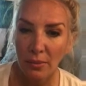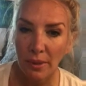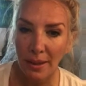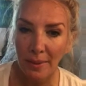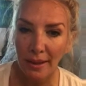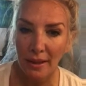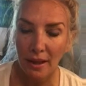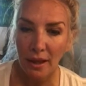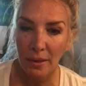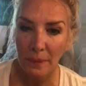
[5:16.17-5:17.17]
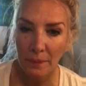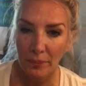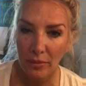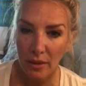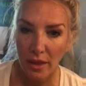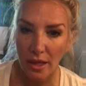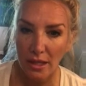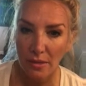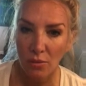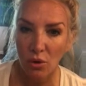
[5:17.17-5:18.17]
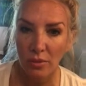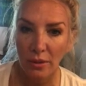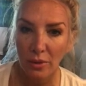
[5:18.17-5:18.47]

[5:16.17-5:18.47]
And maybe this moment